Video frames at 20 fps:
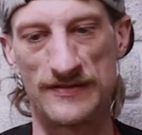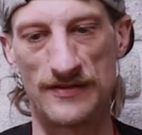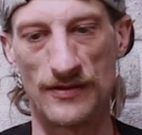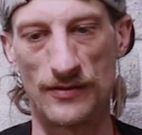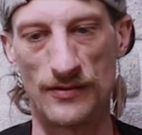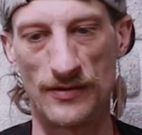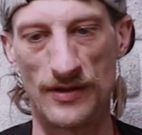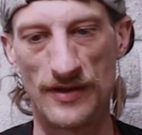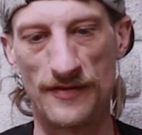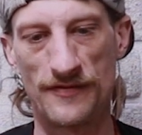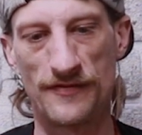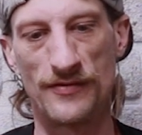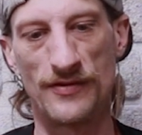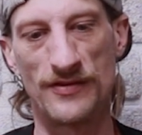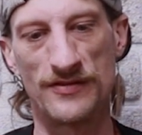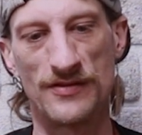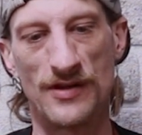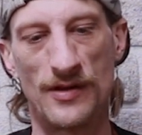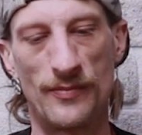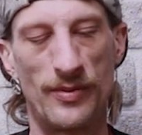So if, for
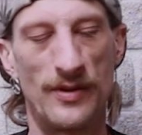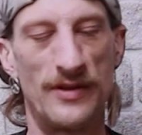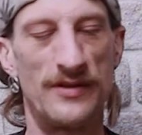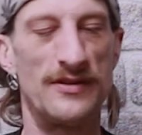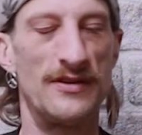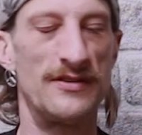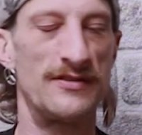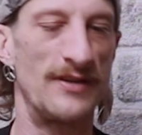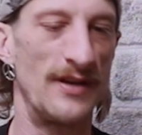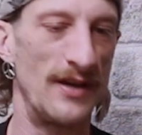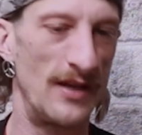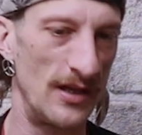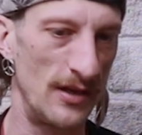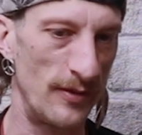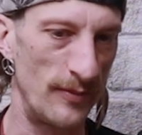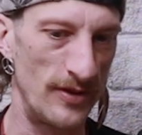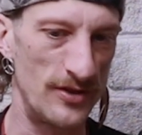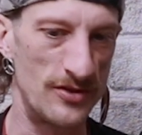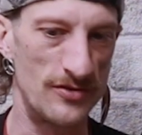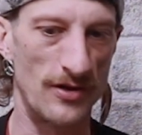example, it does get a little
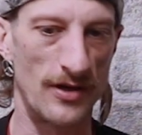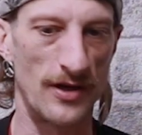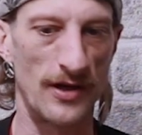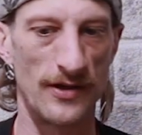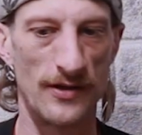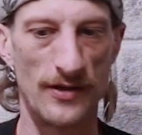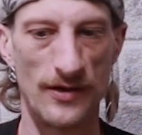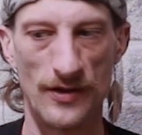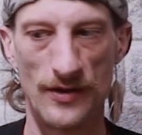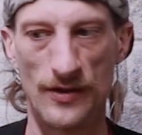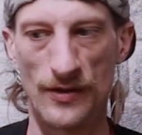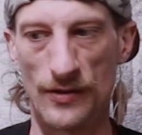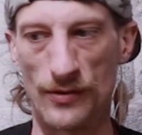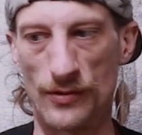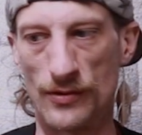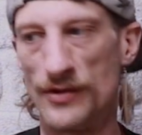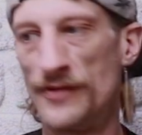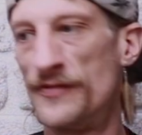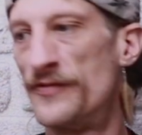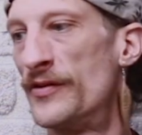bit dry,
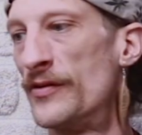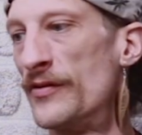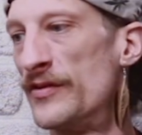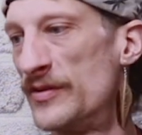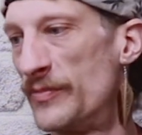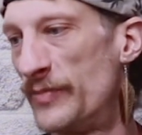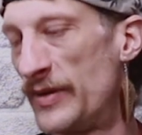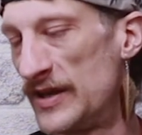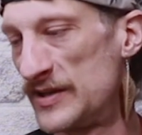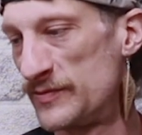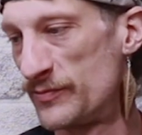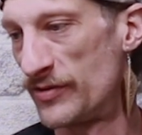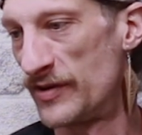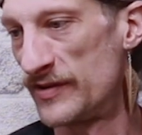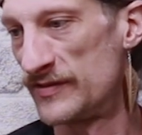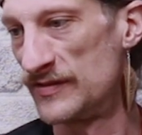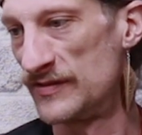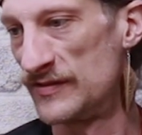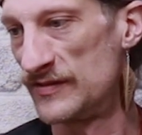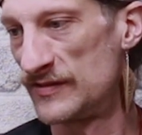or if there is a pest
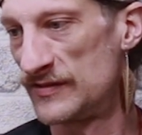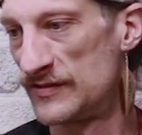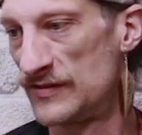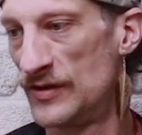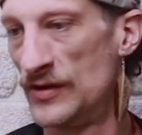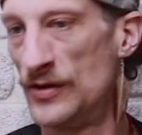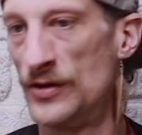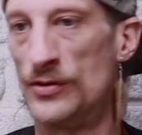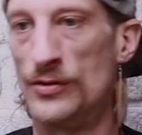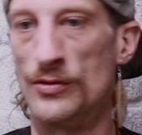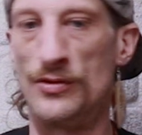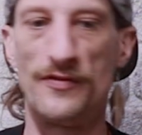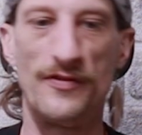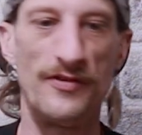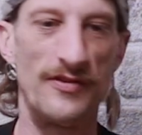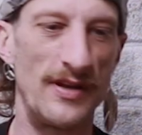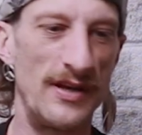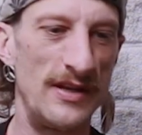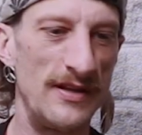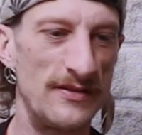presence, or if
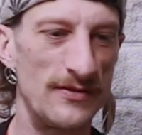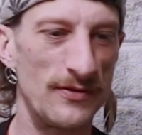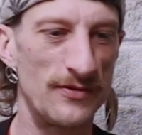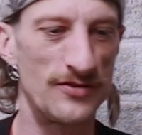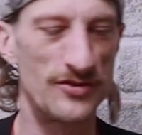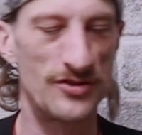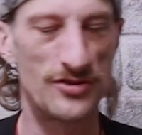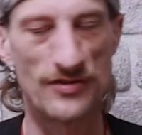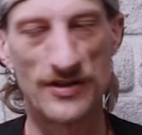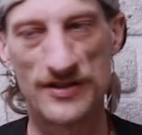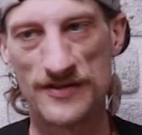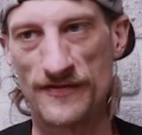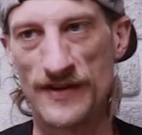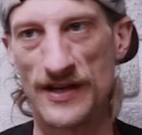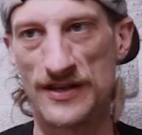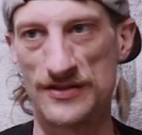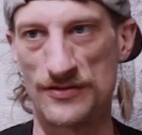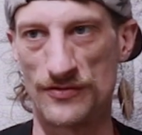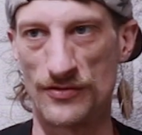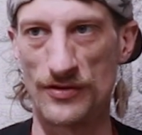there's any sort of stress
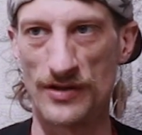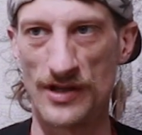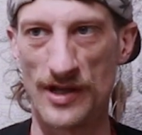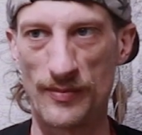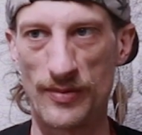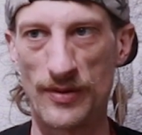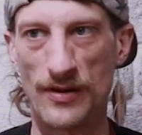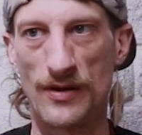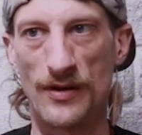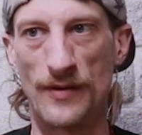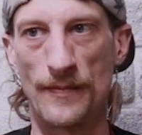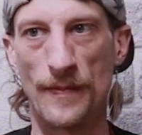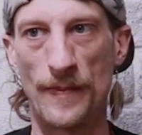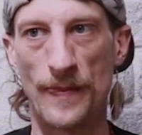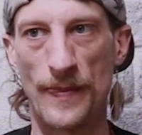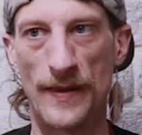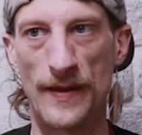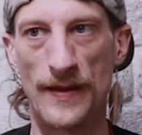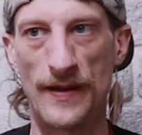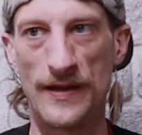factor on that plant,
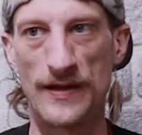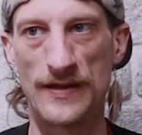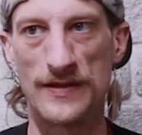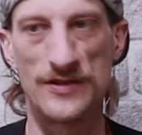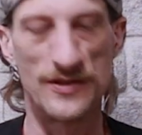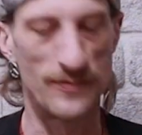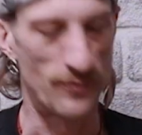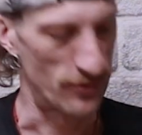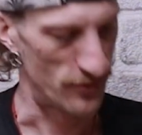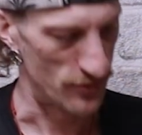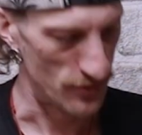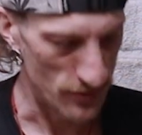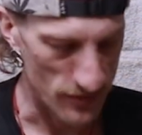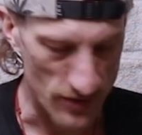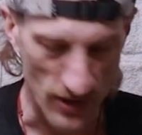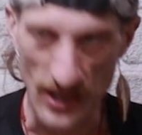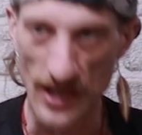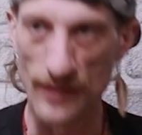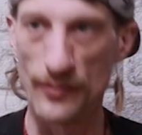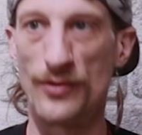it can just produce
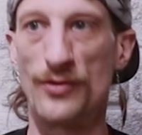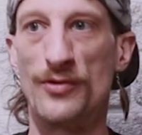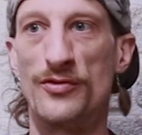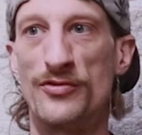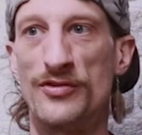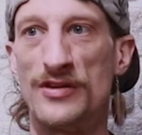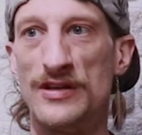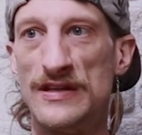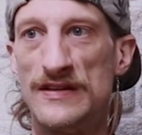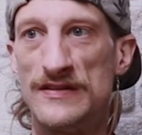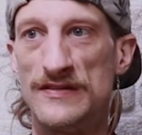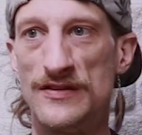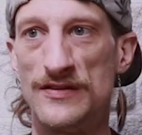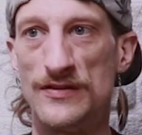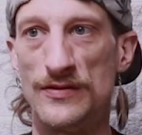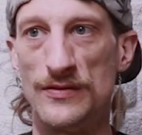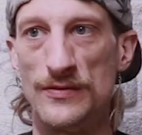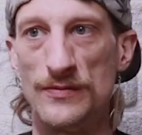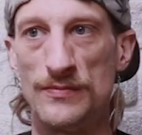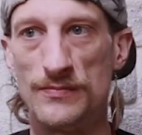the chemicals it needs to
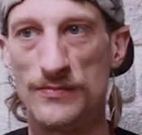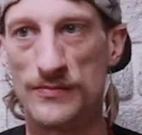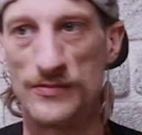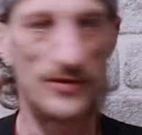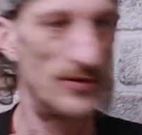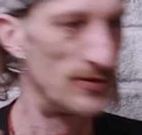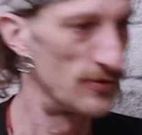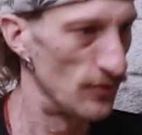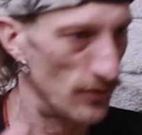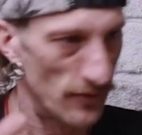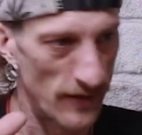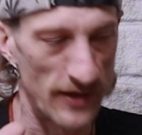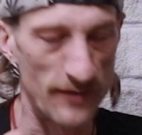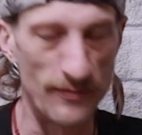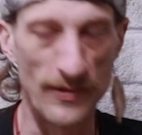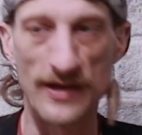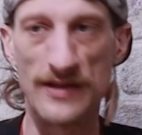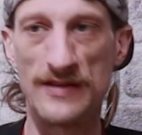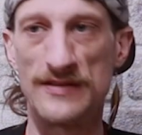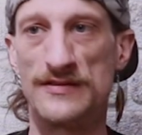do to sort of
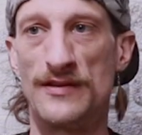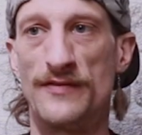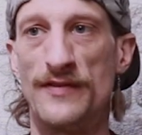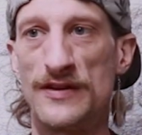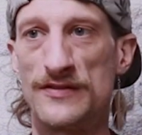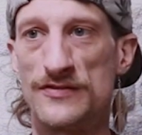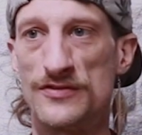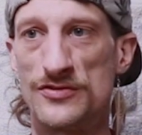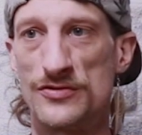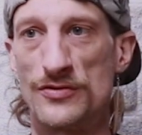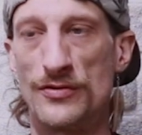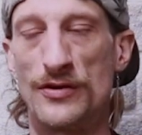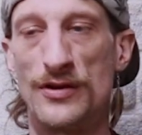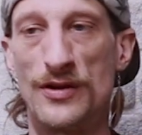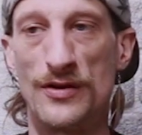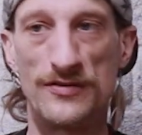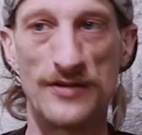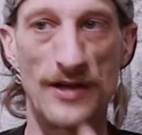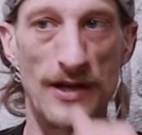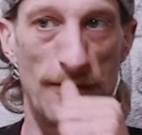make itself extra strong in
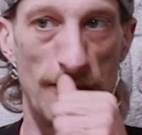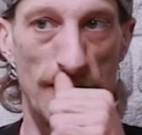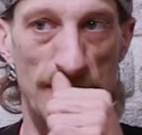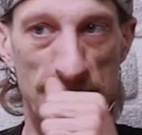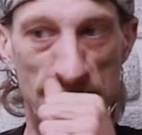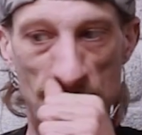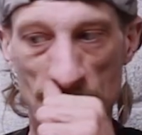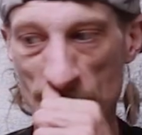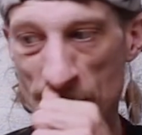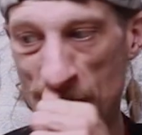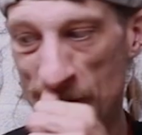those areas.